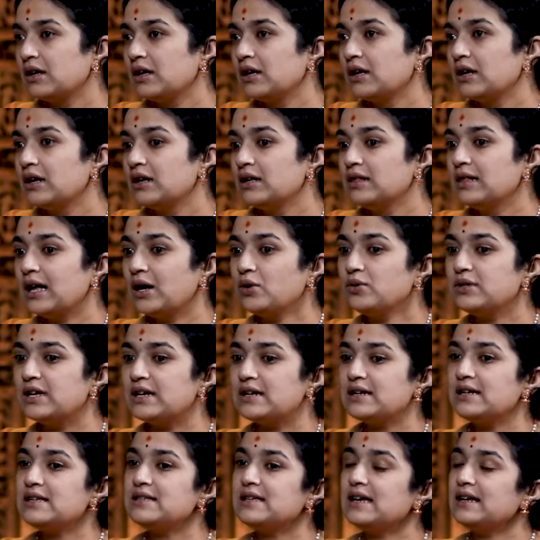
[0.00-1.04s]
Now there
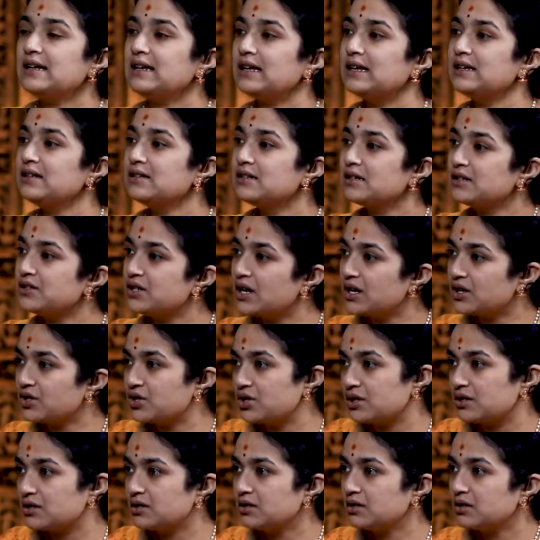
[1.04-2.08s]
is an
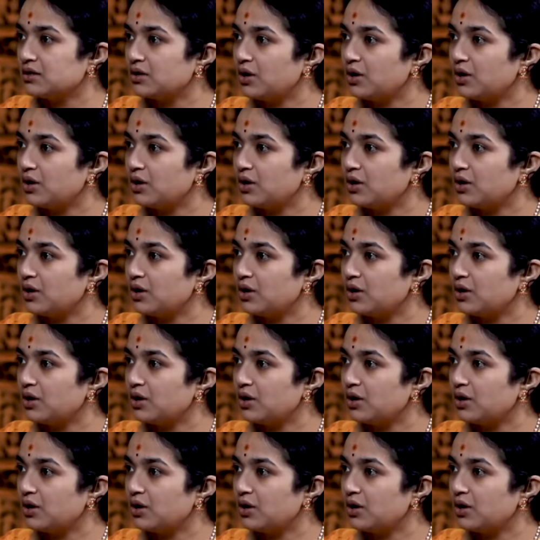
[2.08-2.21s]
interjunction